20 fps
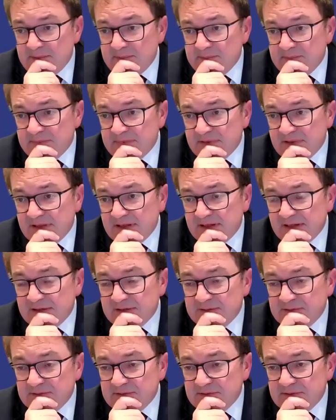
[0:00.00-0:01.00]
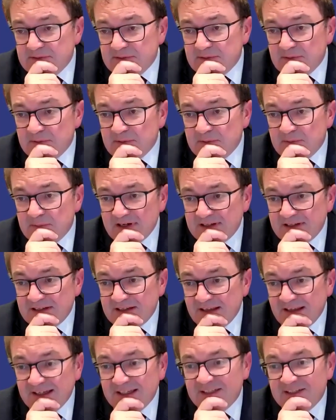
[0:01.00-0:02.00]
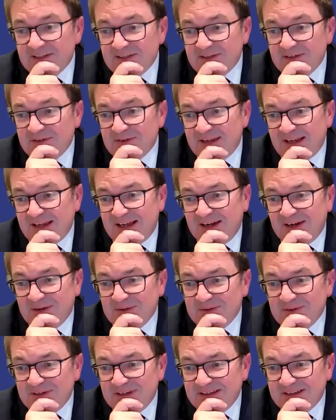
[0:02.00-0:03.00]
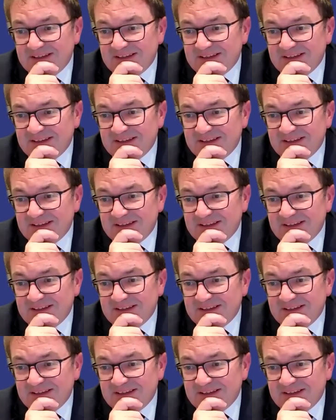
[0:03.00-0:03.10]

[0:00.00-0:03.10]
Now, what I'd like to do now